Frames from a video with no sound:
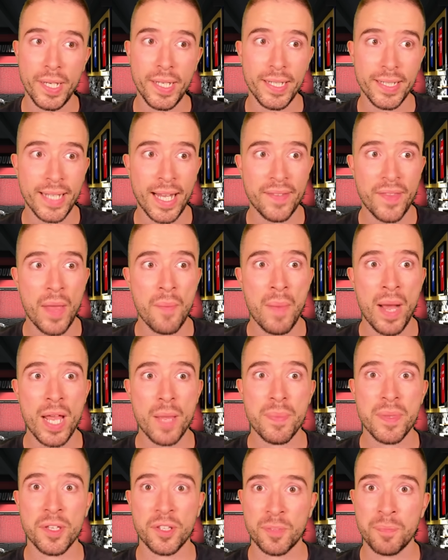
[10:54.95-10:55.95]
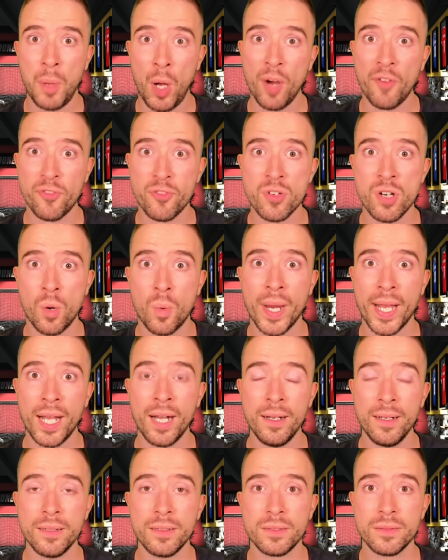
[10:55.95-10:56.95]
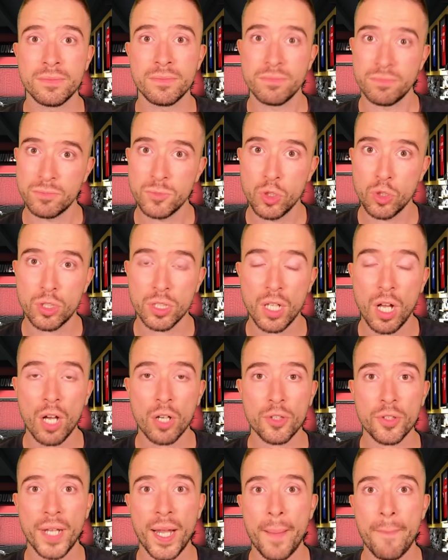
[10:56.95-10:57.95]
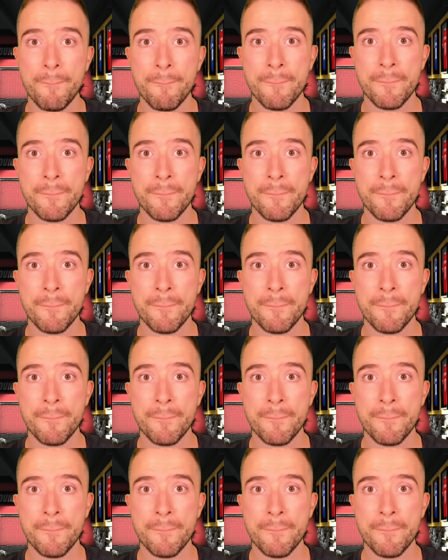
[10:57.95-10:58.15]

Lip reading: that there might be a spot for a winger. You could argue that.